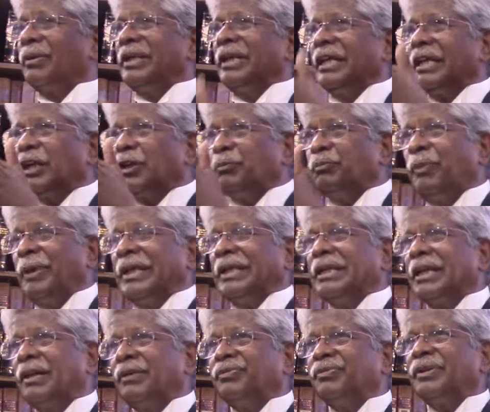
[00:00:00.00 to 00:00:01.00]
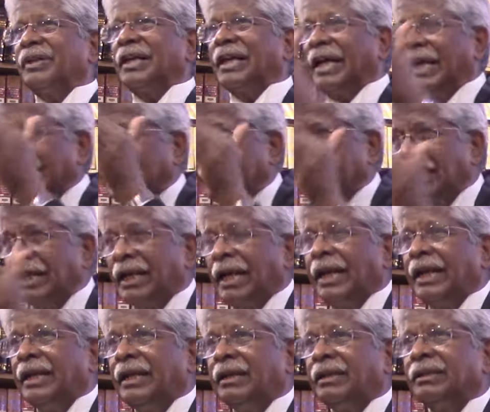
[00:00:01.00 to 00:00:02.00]
Now in respect of
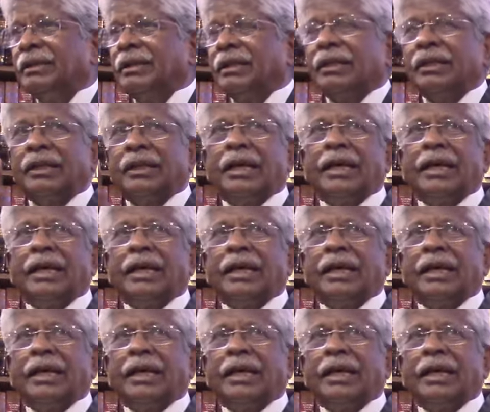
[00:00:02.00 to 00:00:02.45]
99